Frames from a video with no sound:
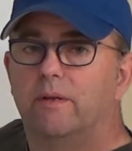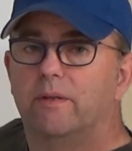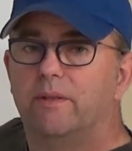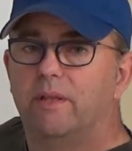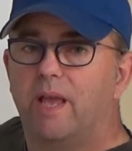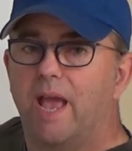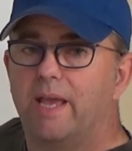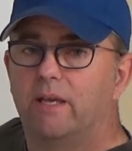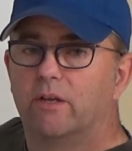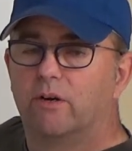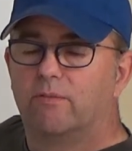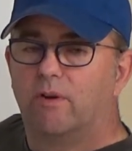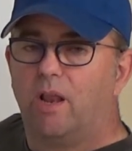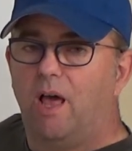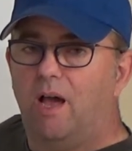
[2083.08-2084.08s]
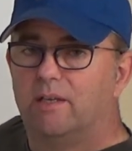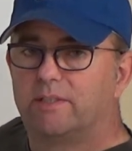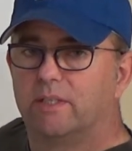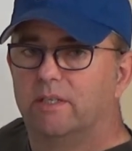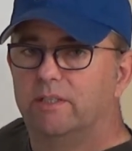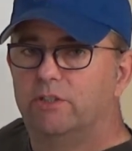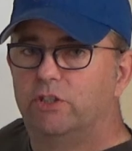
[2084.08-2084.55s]
the angular
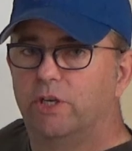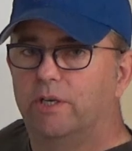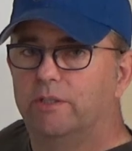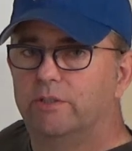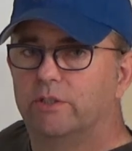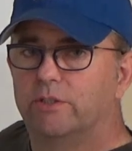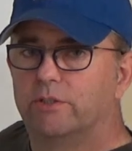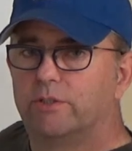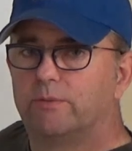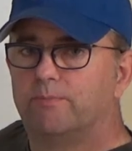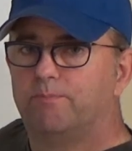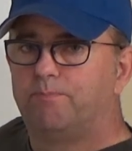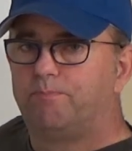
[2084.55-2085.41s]
velocity changes.